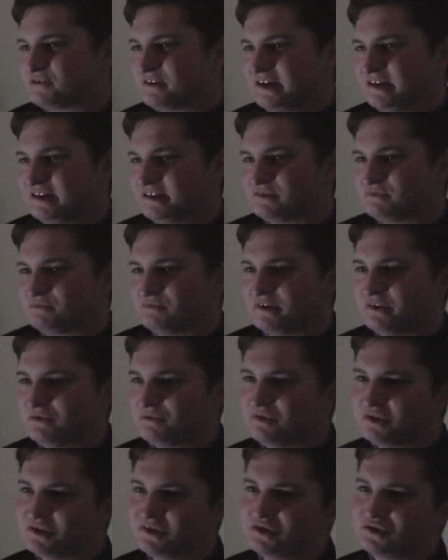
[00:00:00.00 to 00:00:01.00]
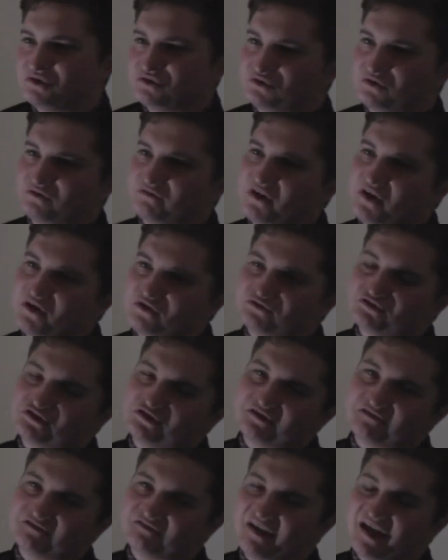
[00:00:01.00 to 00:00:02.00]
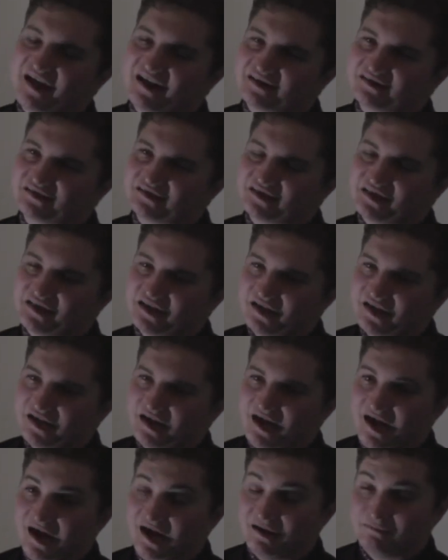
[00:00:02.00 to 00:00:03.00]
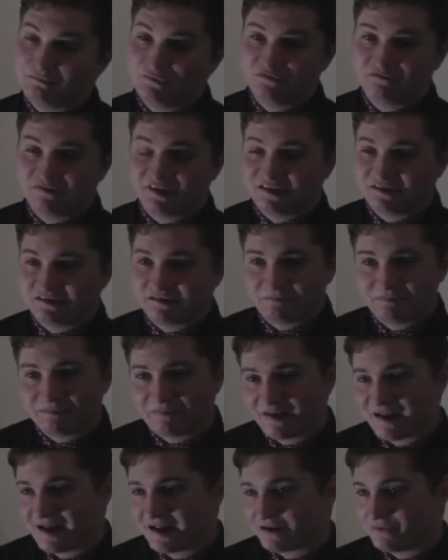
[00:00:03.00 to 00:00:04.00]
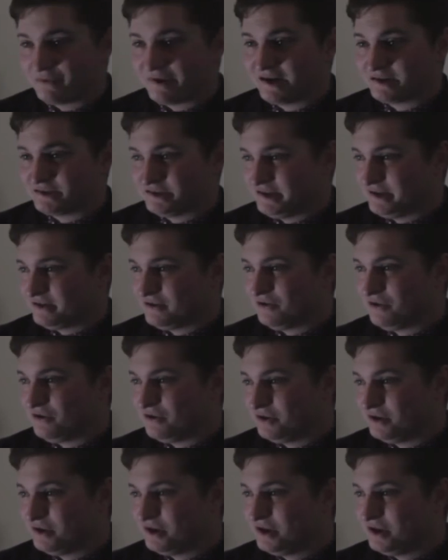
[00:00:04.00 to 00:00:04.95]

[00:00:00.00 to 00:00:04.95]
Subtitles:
create this real sort of ocean effect. Moving into black, we actually got